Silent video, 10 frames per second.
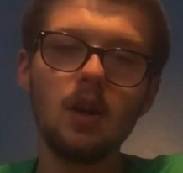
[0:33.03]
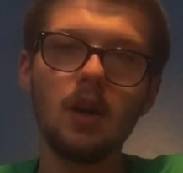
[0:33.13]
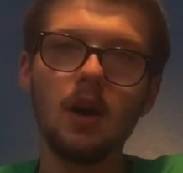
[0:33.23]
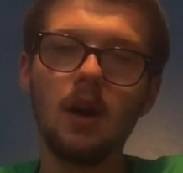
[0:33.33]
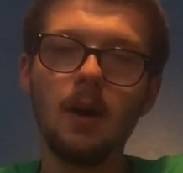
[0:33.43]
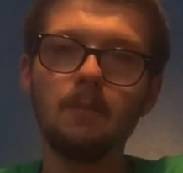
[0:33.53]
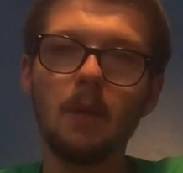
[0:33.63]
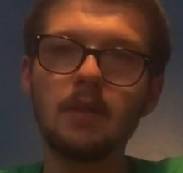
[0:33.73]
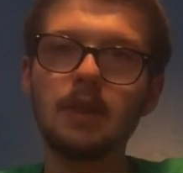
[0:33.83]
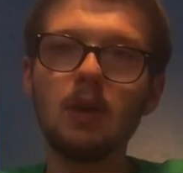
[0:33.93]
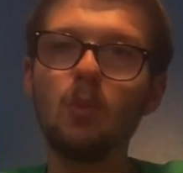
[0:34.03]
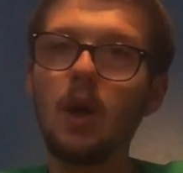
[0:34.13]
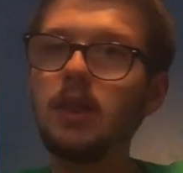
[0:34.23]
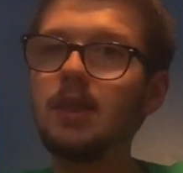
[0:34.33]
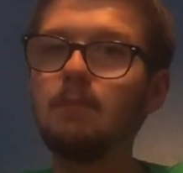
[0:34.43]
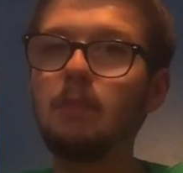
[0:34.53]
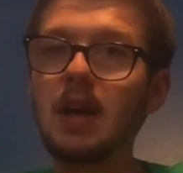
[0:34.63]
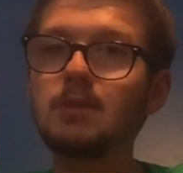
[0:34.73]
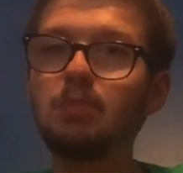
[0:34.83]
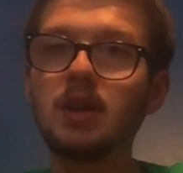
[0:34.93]
I think one of the
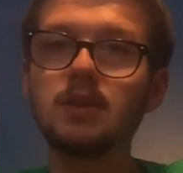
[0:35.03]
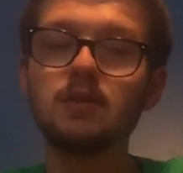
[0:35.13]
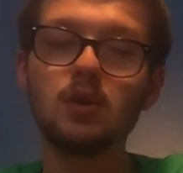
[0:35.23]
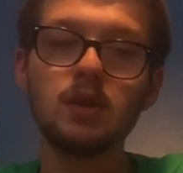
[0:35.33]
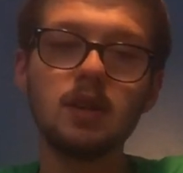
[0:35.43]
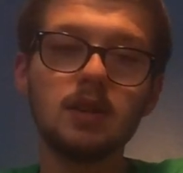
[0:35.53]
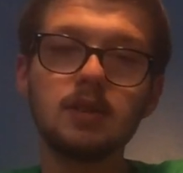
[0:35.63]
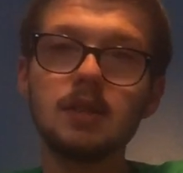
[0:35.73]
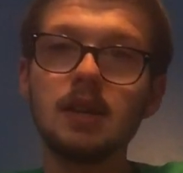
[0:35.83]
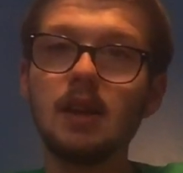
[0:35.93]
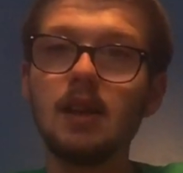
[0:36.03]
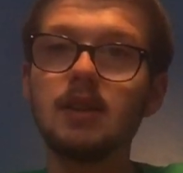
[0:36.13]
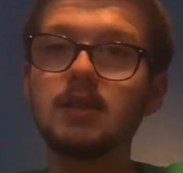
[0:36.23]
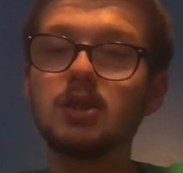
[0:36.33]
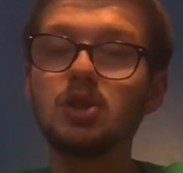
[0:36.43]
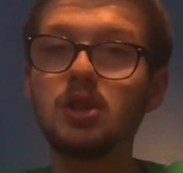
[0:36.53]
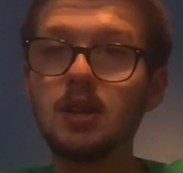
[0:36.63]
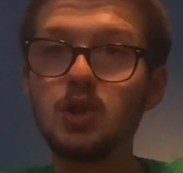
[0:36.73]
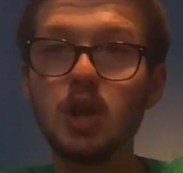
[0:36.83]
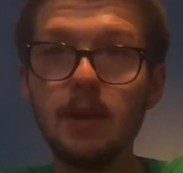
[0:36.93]
best parts of doing DLC is
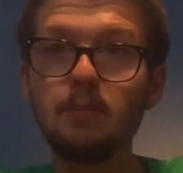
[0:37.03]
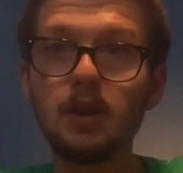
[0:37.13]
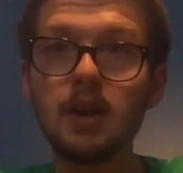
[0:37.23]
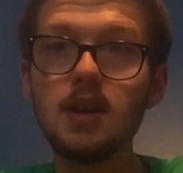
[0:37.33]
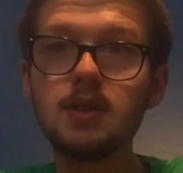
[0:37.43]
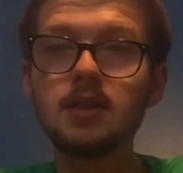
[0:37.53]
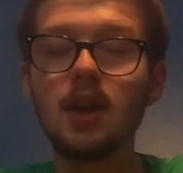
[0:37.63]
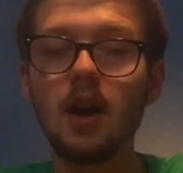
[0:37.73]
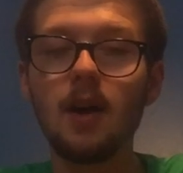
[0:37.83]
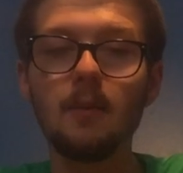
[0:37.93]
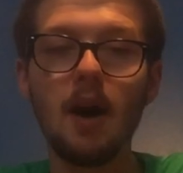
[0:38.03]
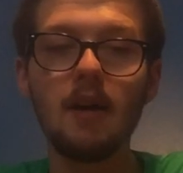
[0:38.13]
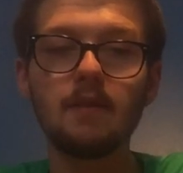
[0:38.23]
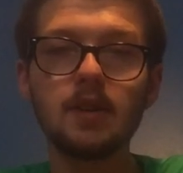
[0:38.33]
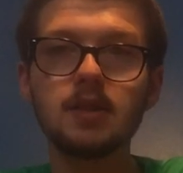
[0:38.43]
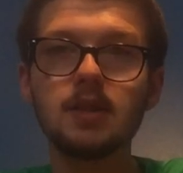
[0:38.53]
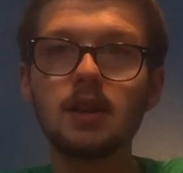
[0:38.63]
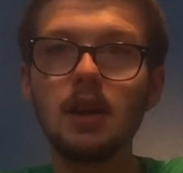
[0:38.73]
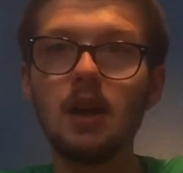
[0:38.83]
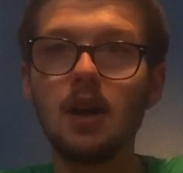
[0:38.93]
cheaperness.
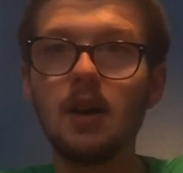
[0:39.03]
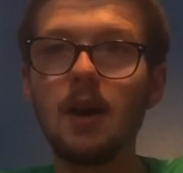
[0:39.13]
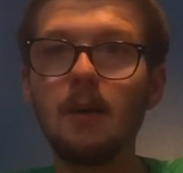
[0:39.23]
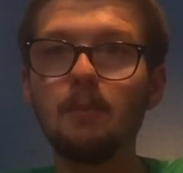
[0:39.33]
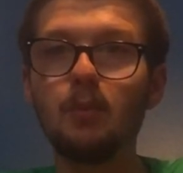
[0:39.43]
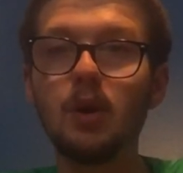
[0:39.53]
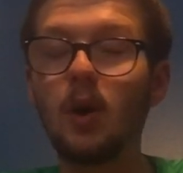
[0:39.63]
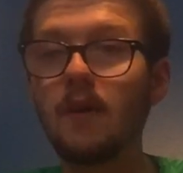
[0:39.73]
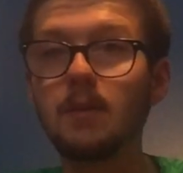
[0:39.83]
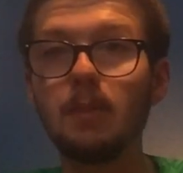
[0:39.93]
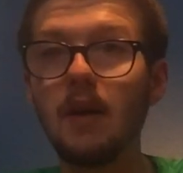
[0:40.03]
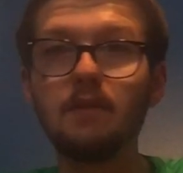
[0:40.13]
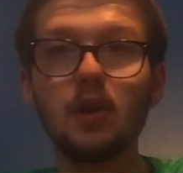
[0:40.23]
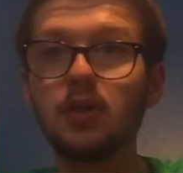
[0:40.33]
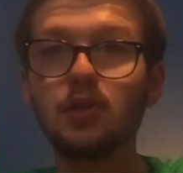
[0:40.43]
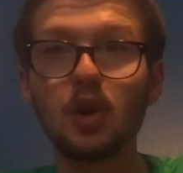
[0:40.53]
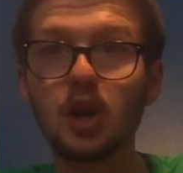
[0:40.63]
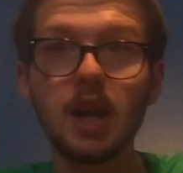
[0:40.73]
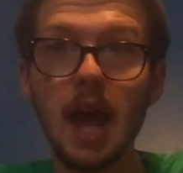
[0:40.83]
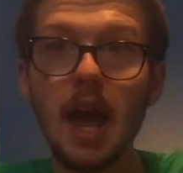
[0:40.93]
Obviously, we don't have to pay for a
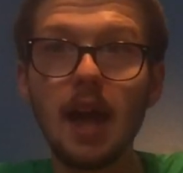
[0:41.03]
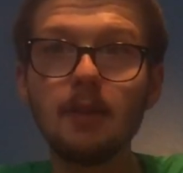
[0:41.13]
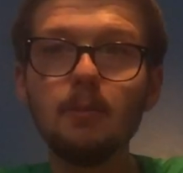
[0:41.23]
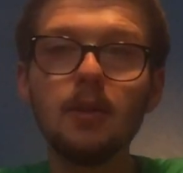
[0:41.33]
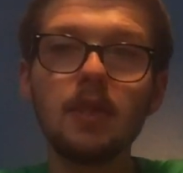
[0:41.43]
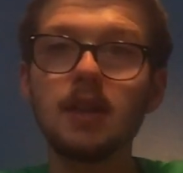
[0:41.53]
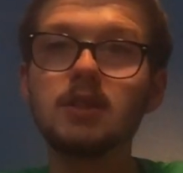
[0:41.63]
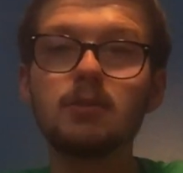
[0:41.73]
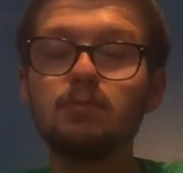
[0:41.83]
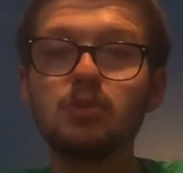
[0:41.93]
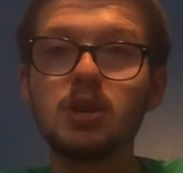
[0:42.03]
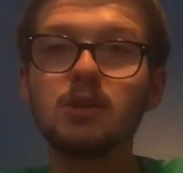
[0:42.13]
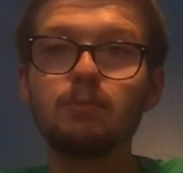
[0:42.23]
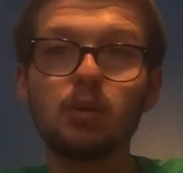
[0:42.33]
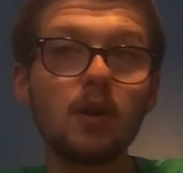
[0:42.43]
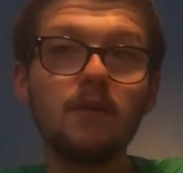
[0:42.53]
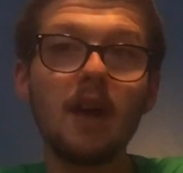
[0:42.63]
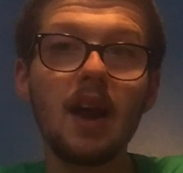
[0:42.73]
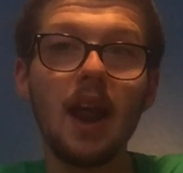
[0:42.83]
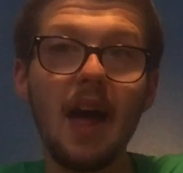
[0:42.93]
third game. That's just proved
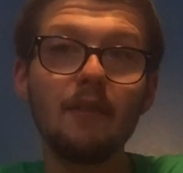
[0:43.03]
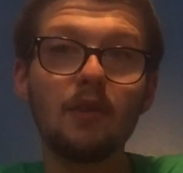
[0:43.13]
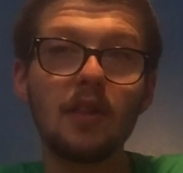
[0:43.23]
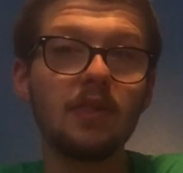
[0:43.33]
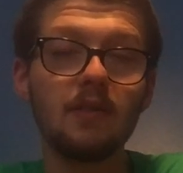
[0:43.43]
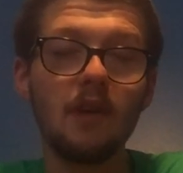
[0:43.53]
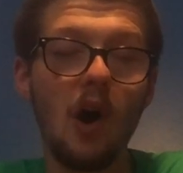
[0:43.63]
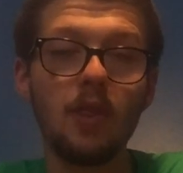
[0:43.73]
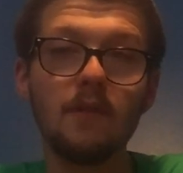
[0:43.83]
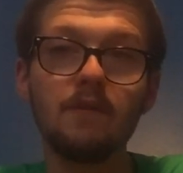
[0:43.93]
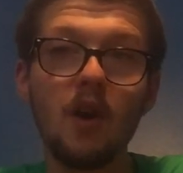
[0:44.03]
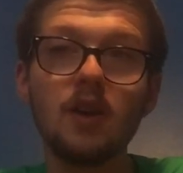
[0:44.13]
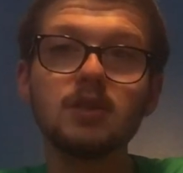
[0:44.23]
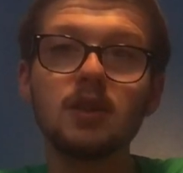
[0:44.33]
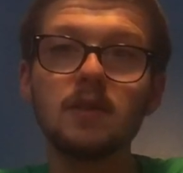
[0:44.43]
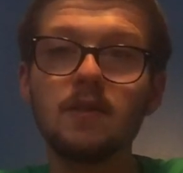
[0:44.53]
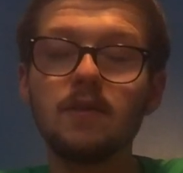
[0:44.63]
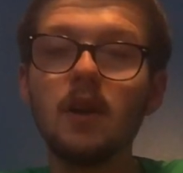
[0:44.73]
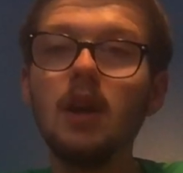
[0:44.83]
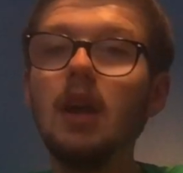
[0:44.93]
on all the faults of
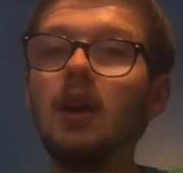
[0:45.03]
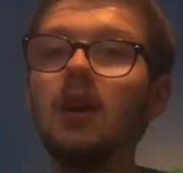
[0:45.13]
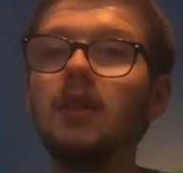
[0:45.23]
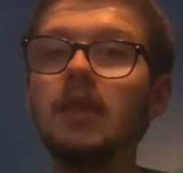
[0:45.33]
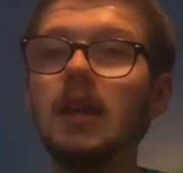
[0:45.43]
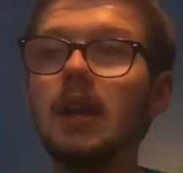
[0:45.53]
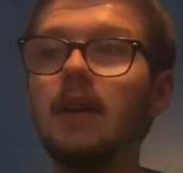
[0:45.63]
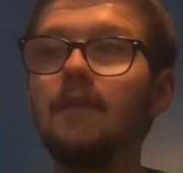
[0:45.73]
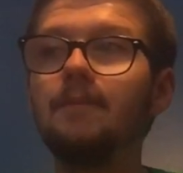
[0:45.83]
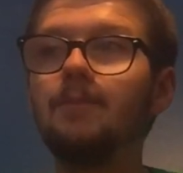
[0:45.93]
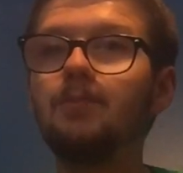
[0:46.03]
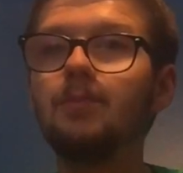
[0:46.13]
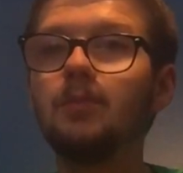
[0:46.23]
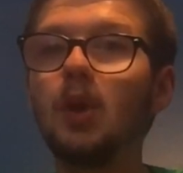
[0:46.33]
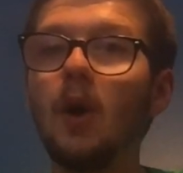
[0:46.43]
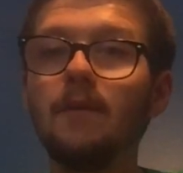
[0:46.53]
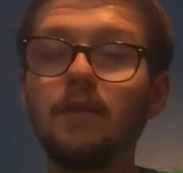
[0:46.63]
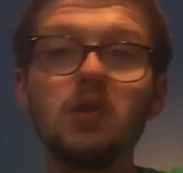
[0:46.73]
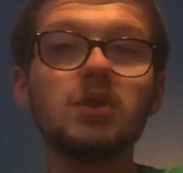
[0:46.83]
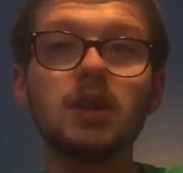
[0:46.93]
the
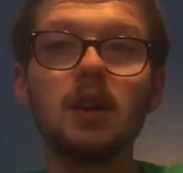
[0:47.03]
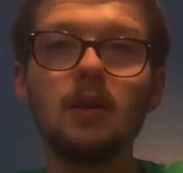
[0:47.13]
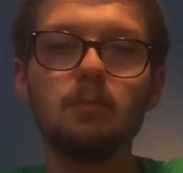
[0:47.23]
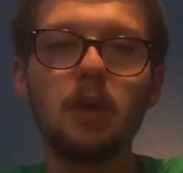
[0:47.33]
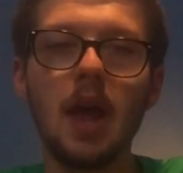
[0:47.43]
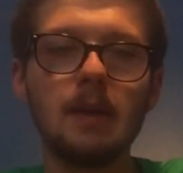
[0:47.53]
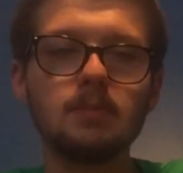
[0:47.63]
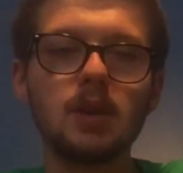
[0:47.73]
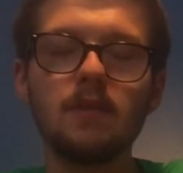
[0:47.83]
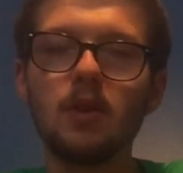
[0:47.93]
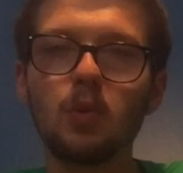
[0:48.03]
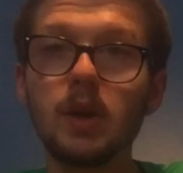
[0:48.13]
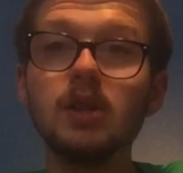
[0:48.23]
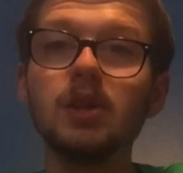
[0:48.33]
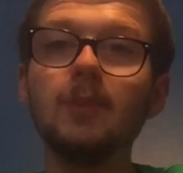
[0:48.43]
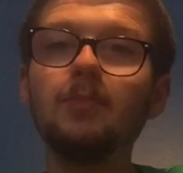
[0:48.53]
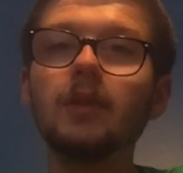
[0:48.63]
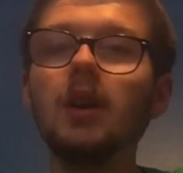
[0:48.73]
first games of the region.